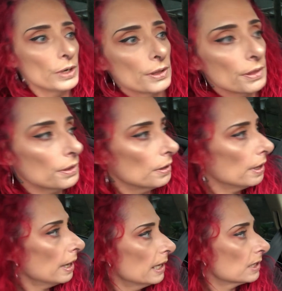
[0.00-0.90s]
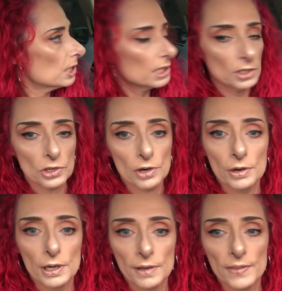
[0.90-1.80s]
with anesthesia
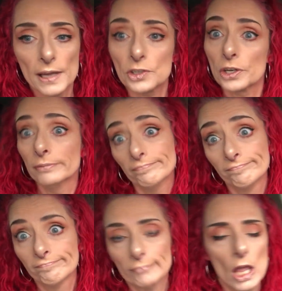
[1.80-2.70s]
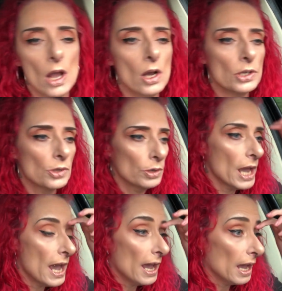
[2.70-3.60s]
or any of that shit. So,
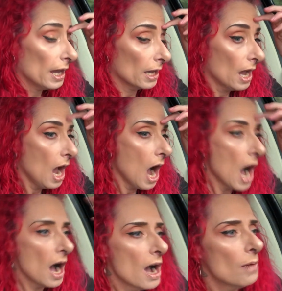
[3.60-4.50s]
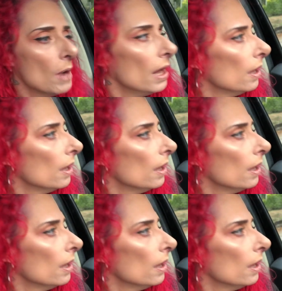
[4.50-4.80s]
yay. Um,